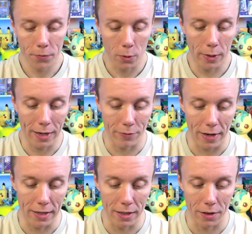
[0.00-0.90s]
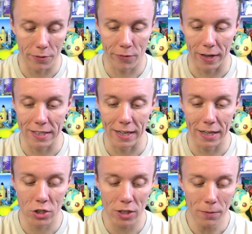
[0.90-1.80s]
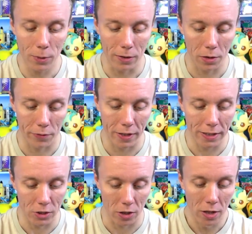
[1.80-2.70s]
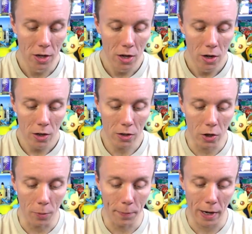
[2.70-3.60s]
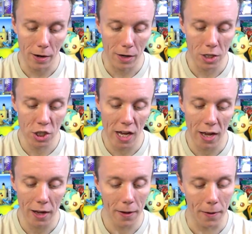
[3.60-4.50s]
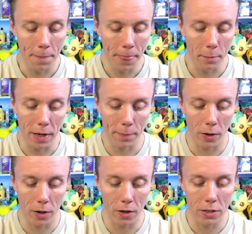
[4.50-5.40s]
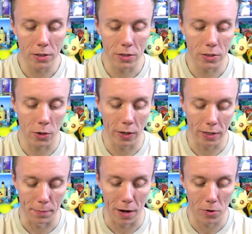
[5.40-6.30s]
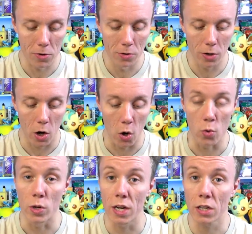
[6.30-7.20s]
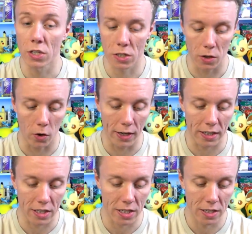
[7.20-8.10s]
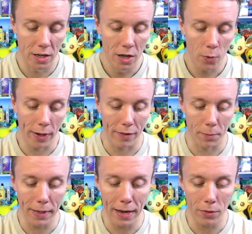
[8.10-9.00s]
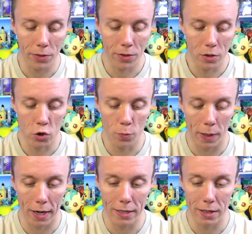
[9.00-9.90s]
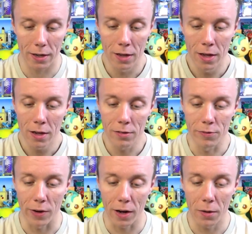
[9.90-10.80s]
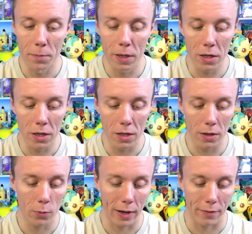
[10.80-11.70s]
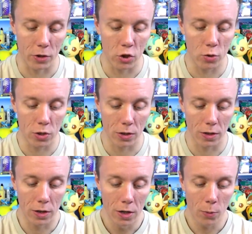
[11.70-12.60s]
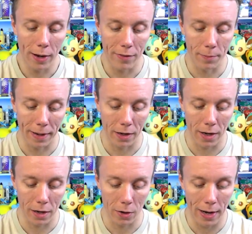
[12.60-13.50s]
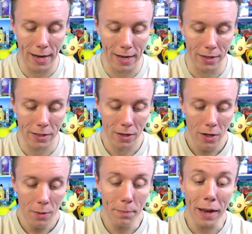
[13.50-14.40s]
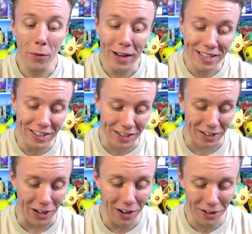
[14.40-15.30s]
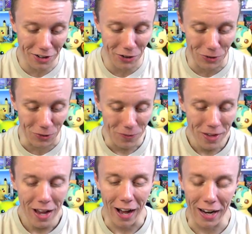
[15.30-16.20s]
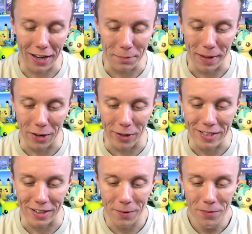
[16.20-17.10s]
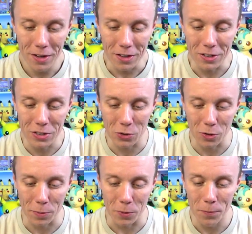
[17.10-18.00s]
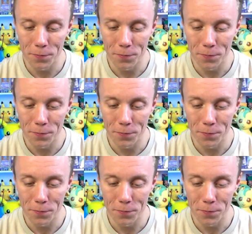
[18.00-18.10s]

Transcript: We have another Fighting Energy. Wow, lots of Fighting Energies. Copperajah, Metapod, Togedemaru, Onix, Bonix. We have a Meowth, Jupiter, Vullaby, we have a Tutel, we have a Magcargo, and Meloetta! Oh, cool! I like Meloetta. Adorable.